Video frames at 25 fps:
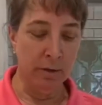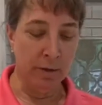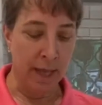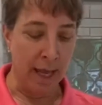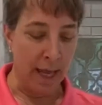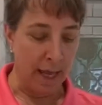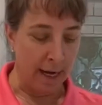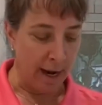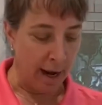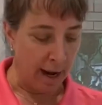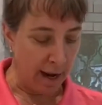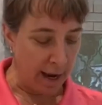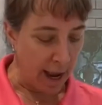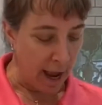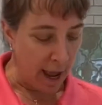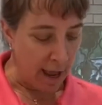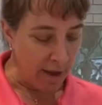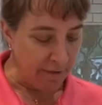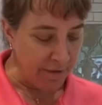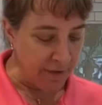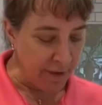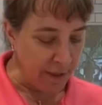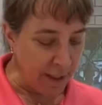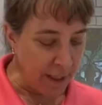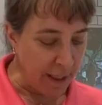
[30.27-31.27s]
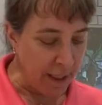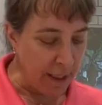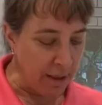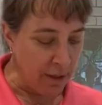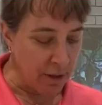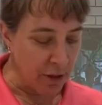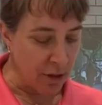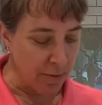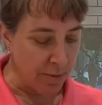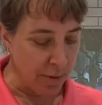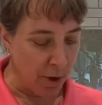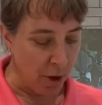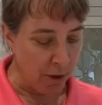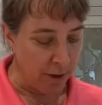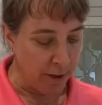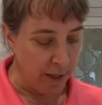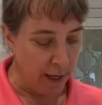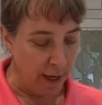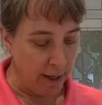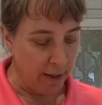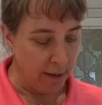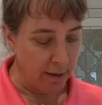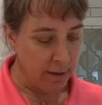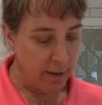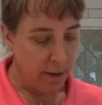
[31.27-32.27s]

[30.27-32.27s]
and I haven't eaten them all yet,